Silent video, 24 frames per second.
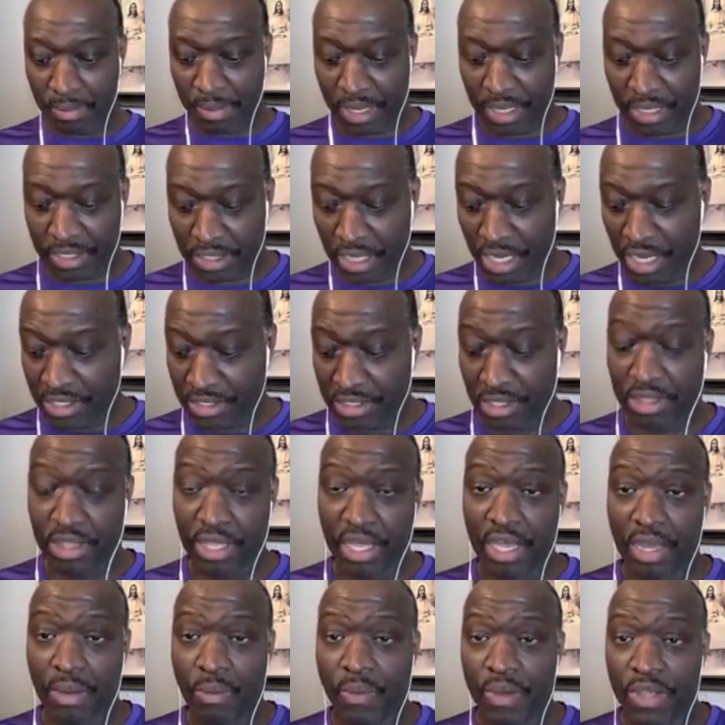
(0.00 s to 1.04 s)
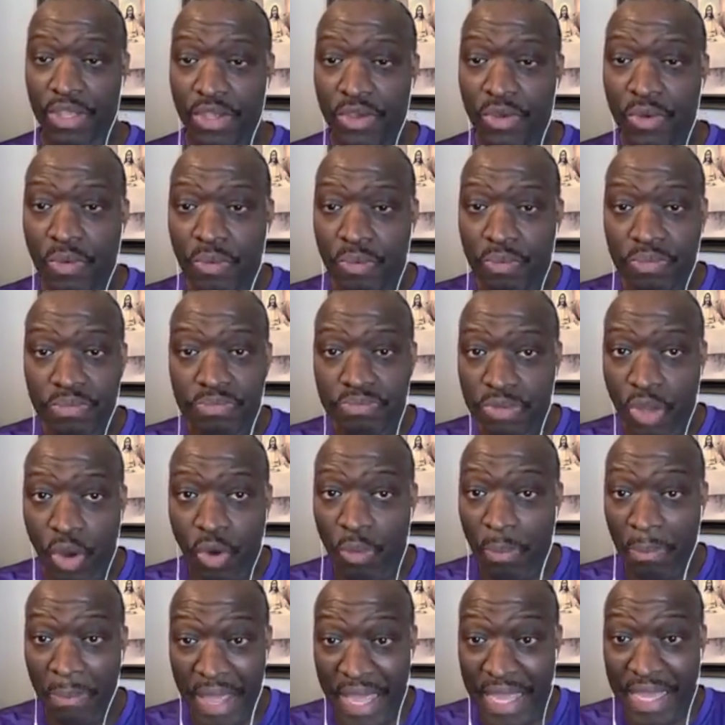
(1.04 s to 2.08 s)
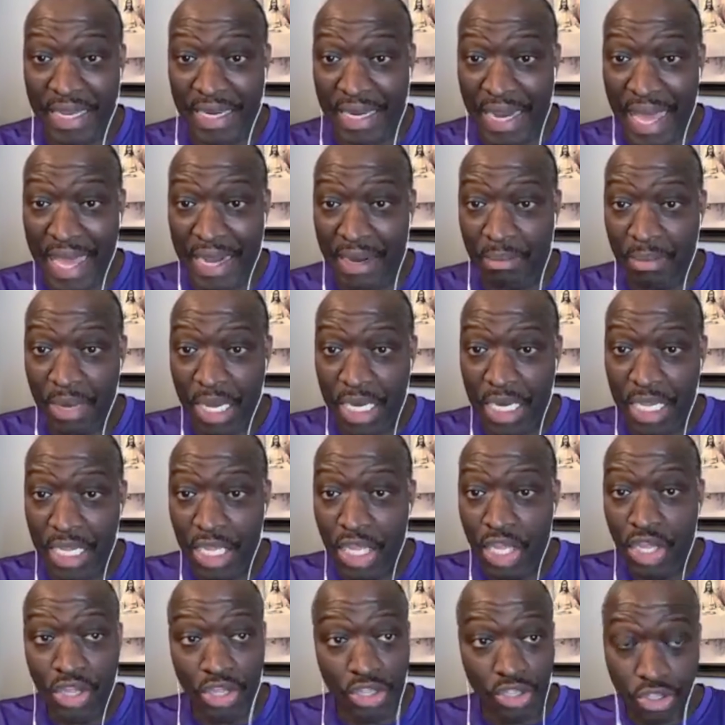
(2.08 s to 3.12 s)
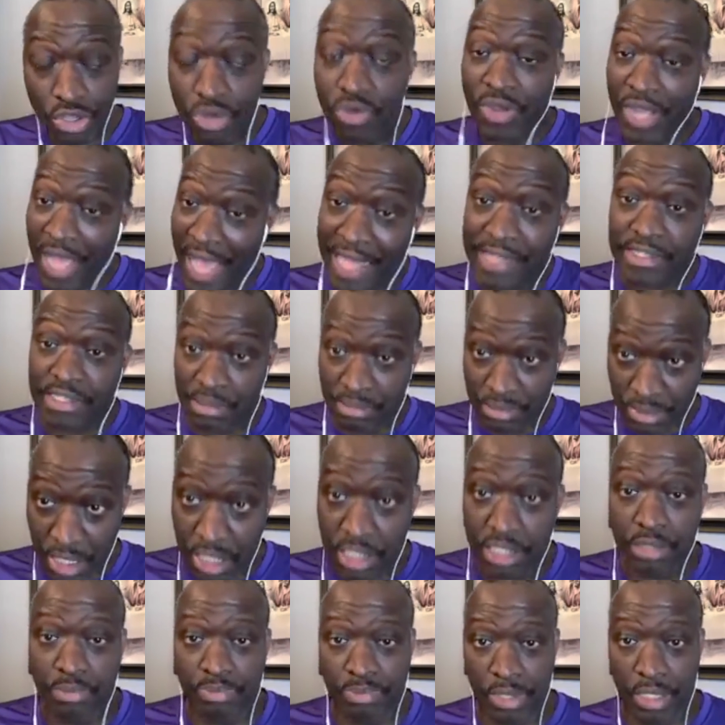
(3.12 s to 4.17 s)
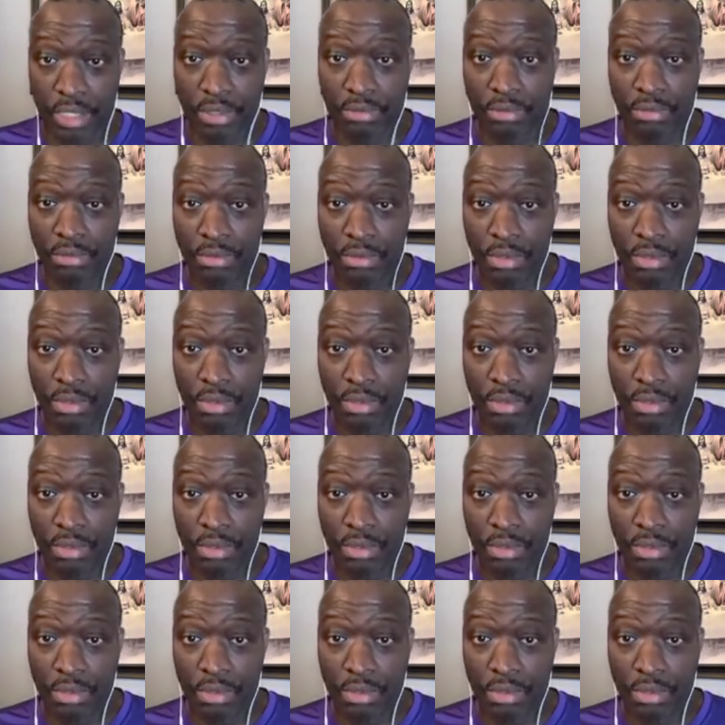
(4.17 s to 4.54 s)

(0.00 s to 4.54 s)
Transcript: because here's the thing. When you don't make a lot of money, you got some discipline.